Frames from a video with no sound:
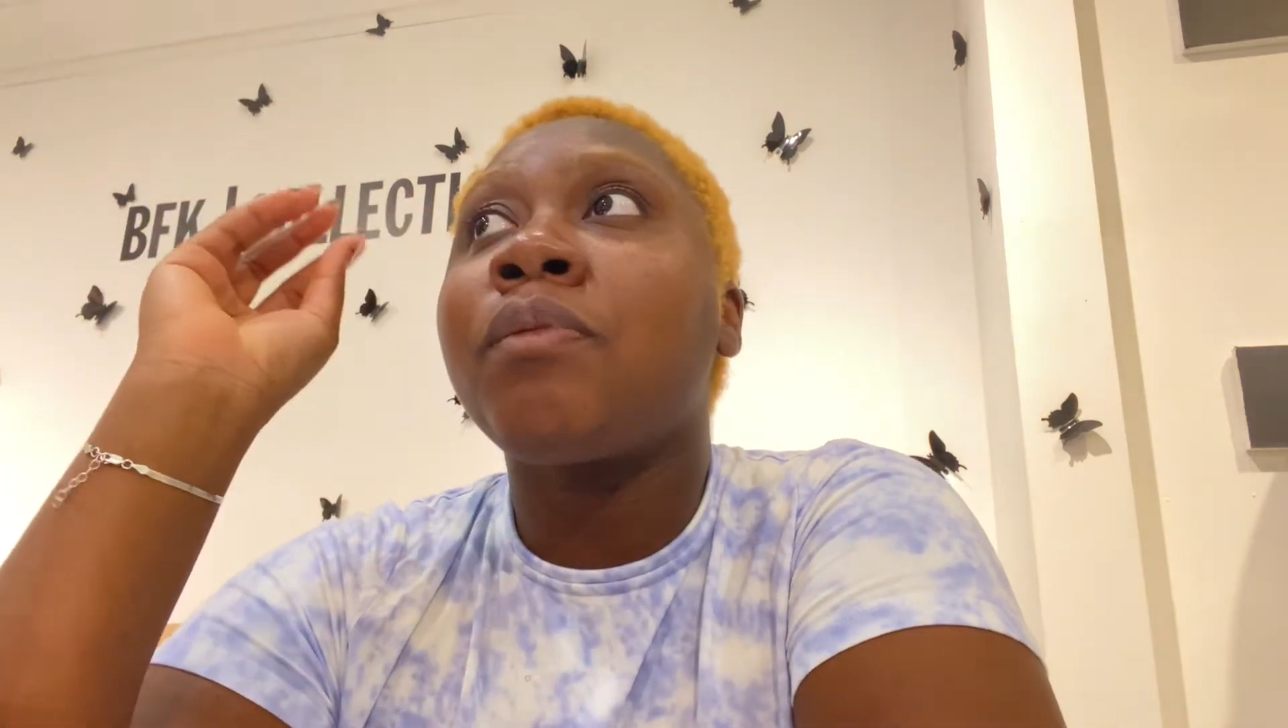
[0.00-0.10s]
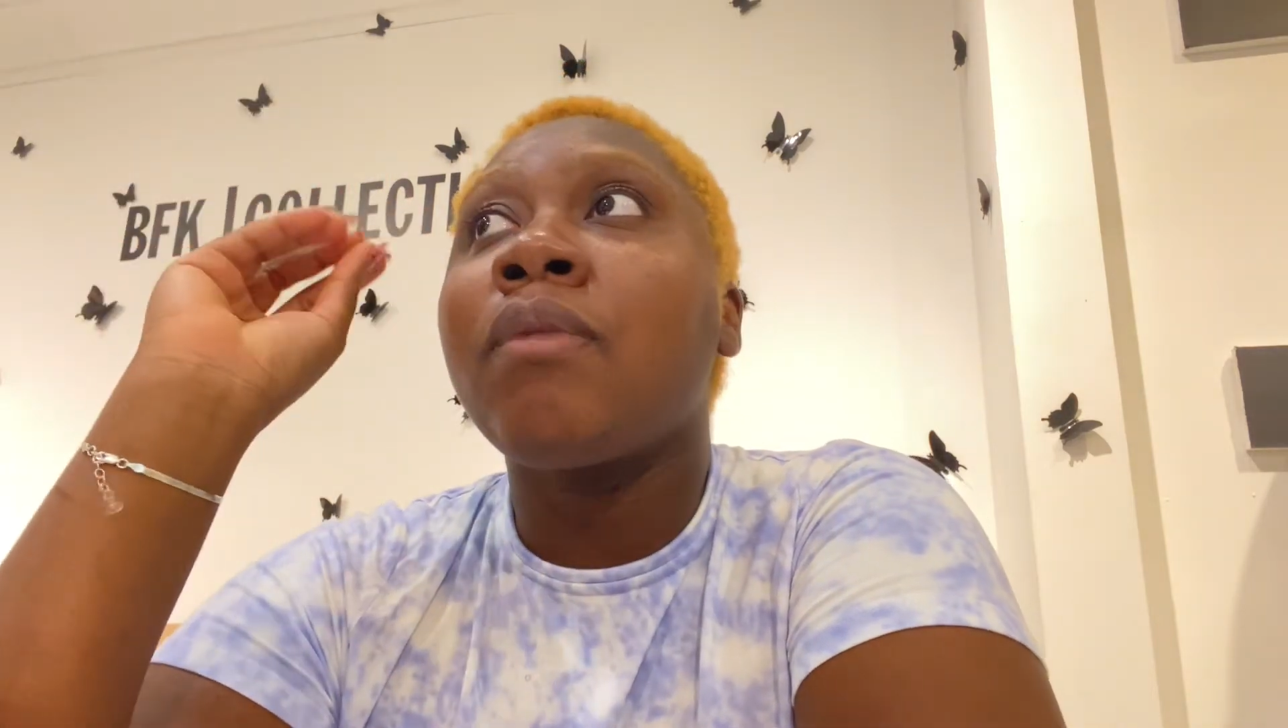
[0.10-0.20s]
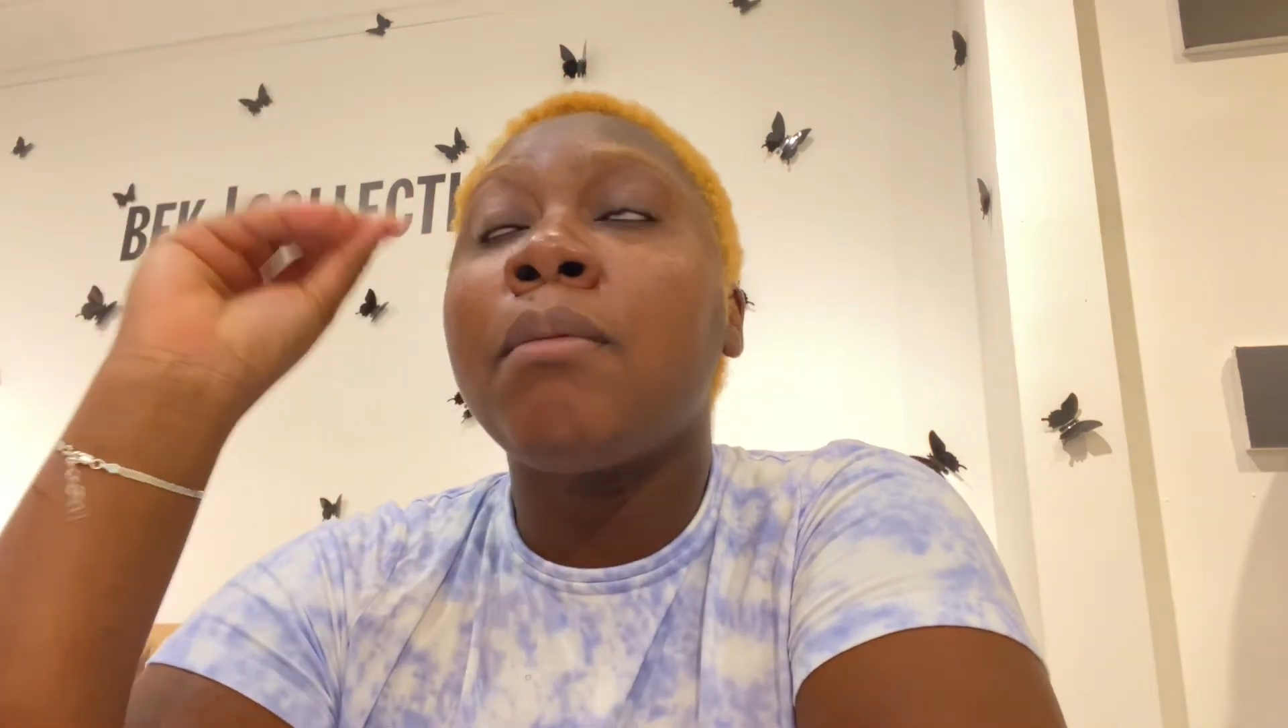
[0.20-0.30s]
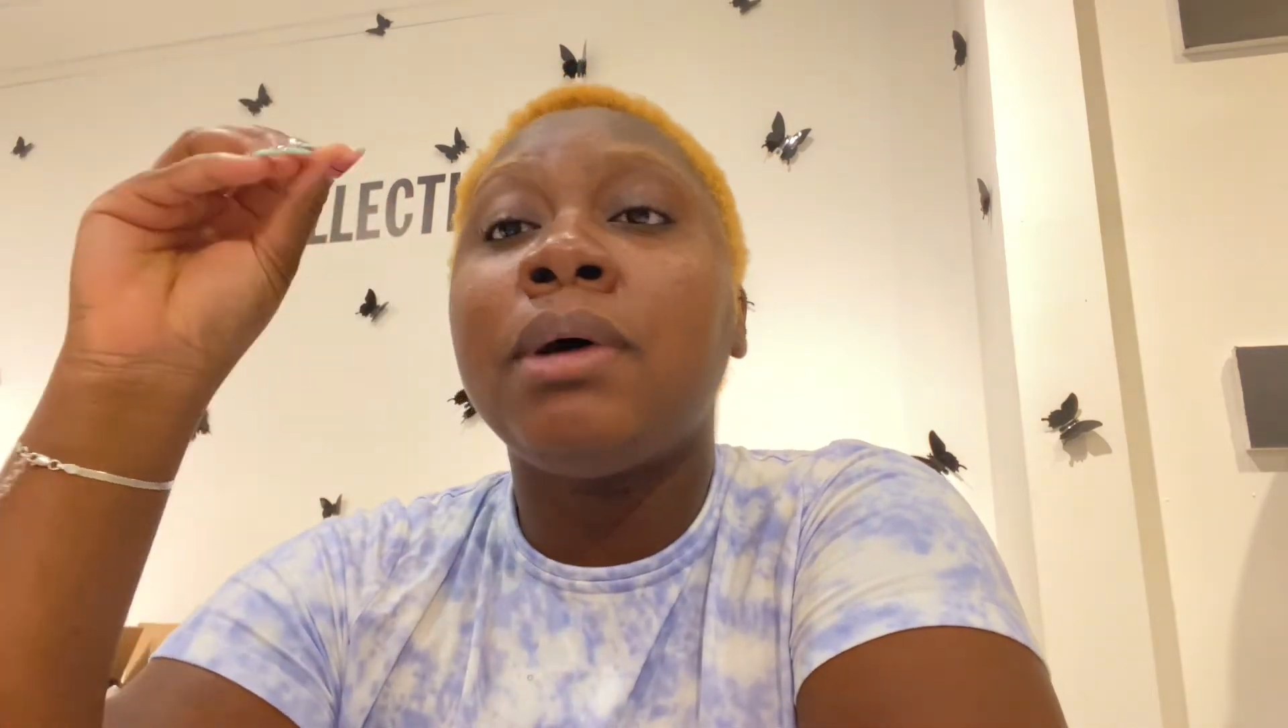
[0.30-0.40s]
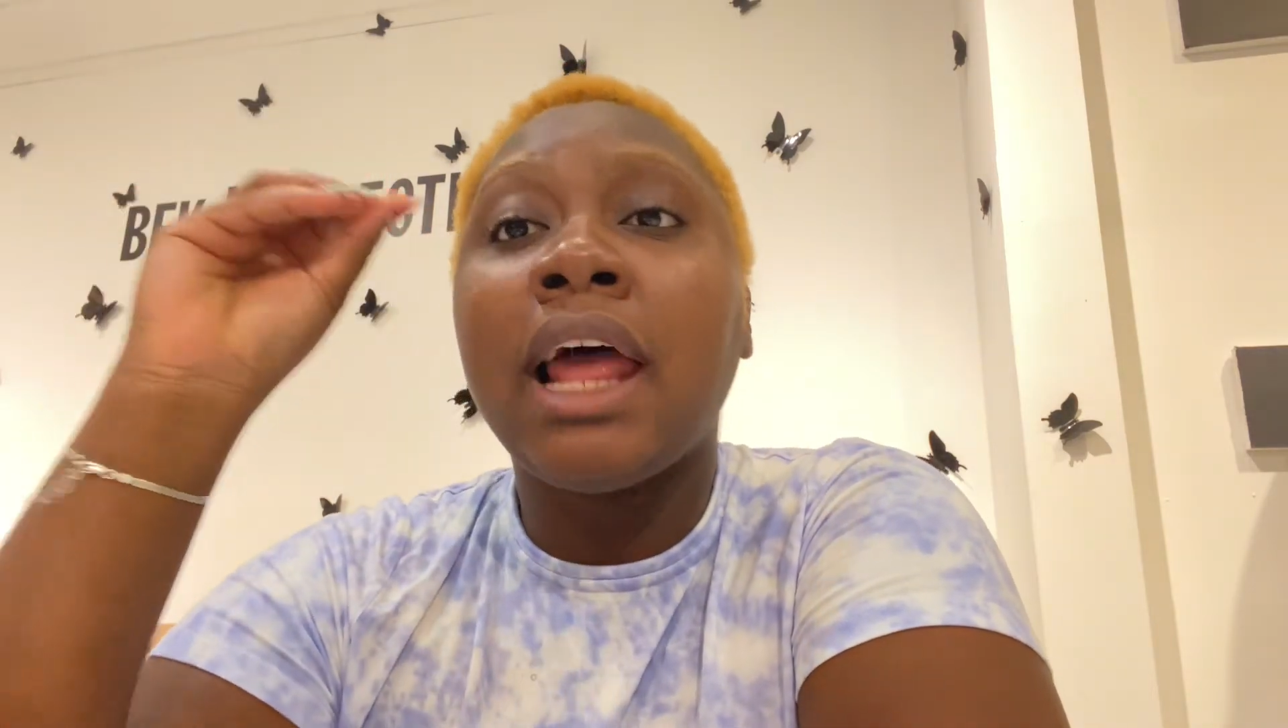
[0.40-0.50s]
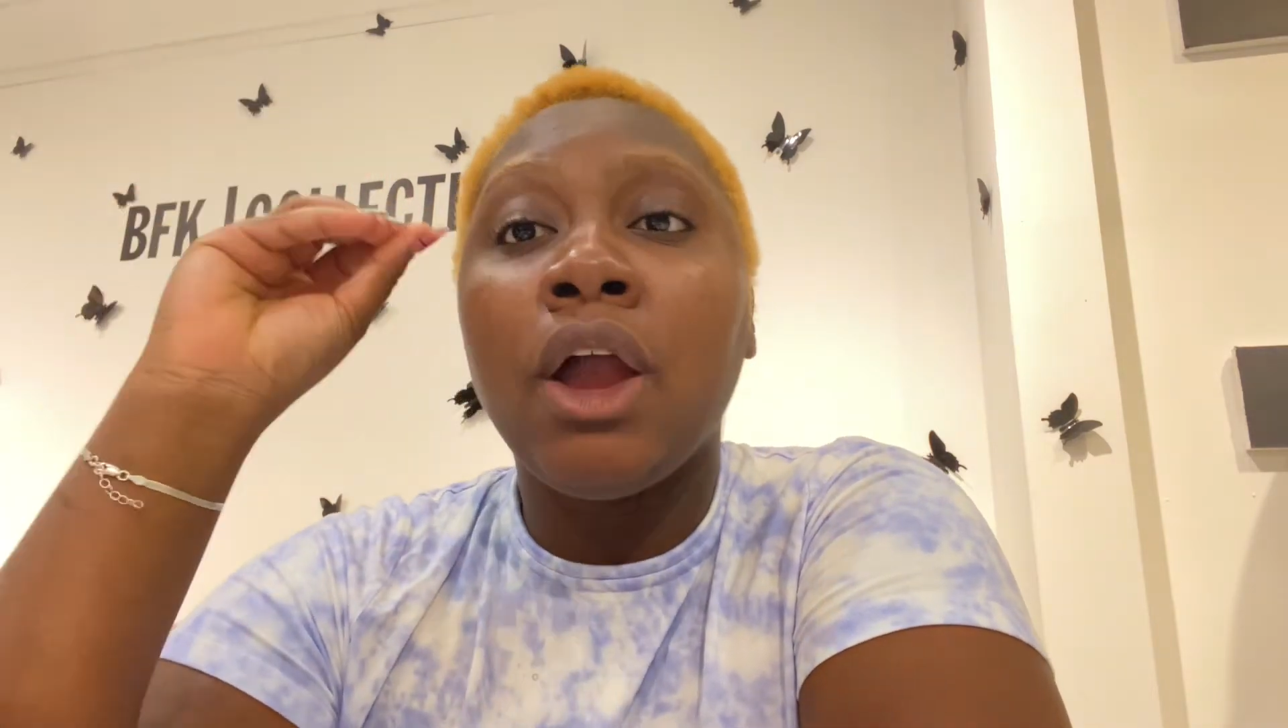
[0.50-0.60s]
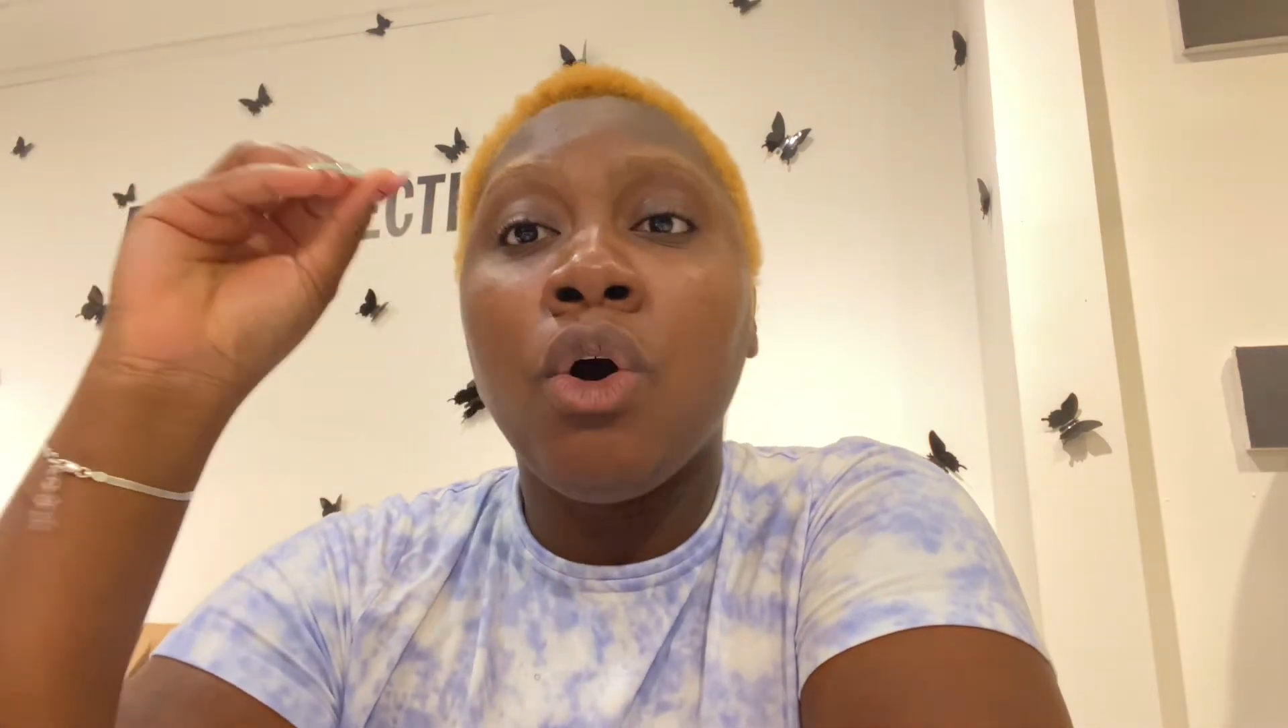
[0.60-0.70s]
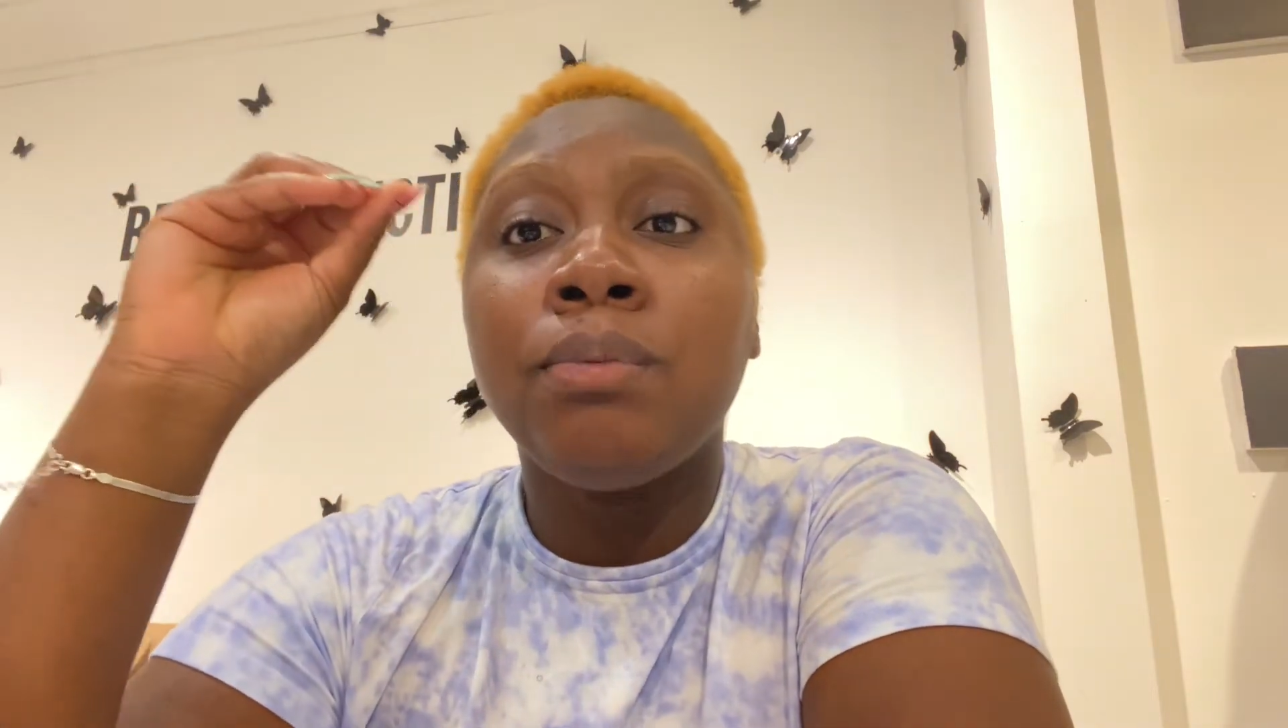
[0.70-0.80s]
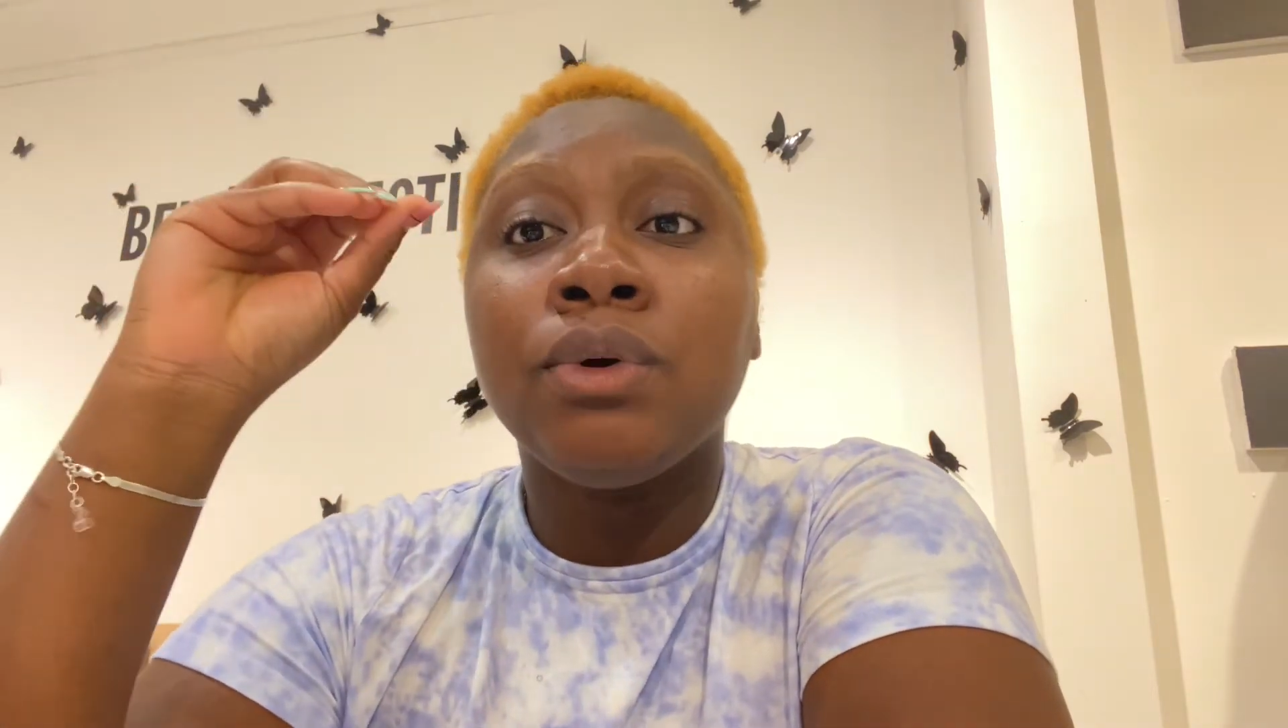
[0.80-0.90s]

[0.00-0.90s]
but I hope